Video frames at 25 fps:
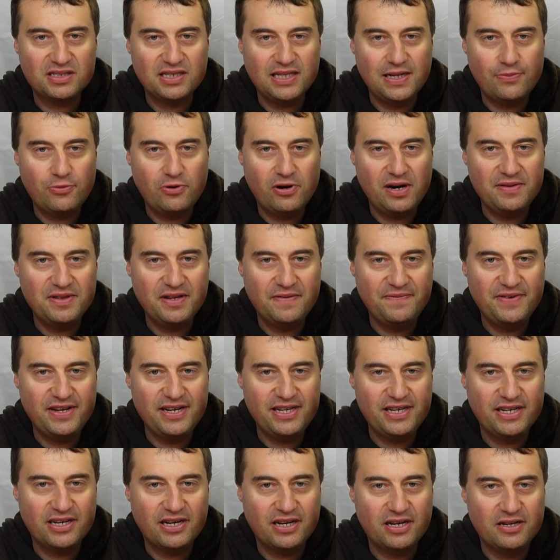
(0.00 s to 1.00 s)
and then we'll end the
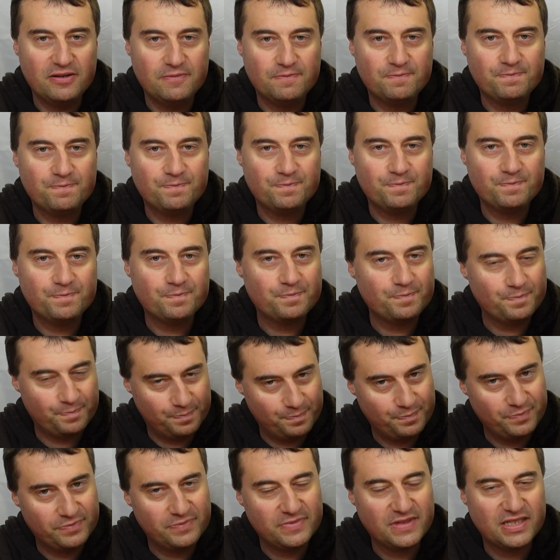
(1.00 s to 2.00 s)
video.
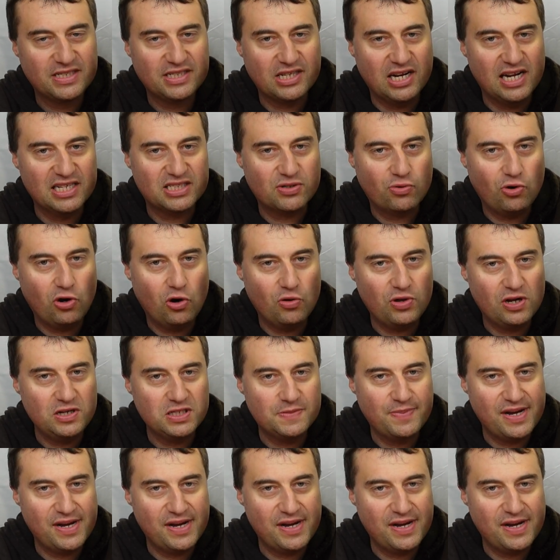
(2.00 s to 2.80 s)
So let's roll those